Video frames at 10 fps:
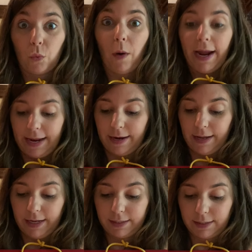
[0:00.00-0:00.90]
right,
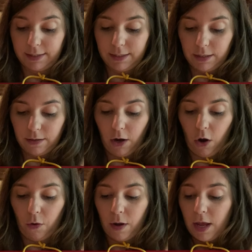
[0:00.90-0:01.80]
it's
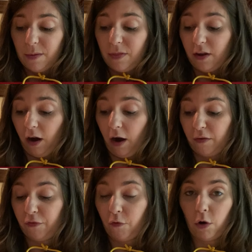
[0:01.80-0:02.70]
0. There are
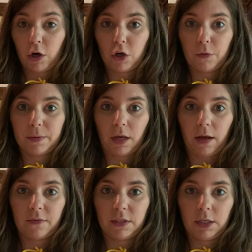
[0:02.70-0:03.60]
4 groups
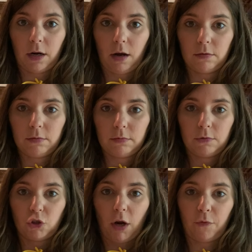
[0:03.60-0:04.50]
of 0.
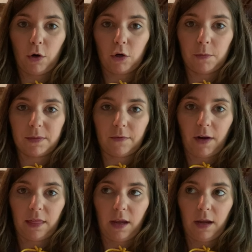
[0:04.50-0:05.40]
Draw 4 groups of
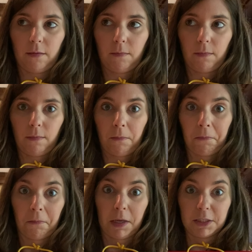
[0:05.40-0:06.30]
nothing
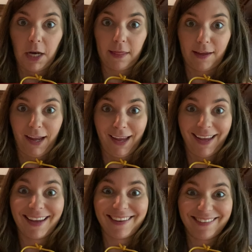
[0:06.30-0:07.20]
is nothing,
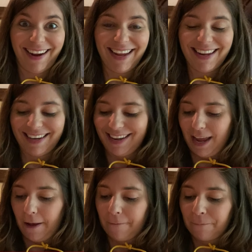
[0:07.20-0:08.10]
right?
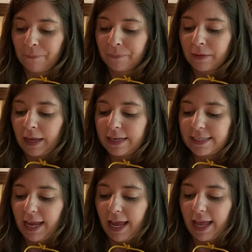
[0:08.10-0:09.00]

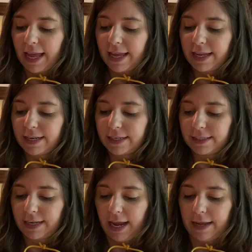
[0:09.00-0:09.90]

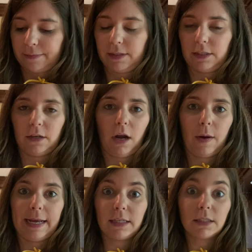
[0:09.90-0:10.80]
10 times 0
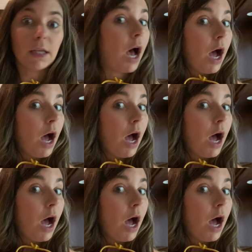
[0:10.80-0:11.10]
is...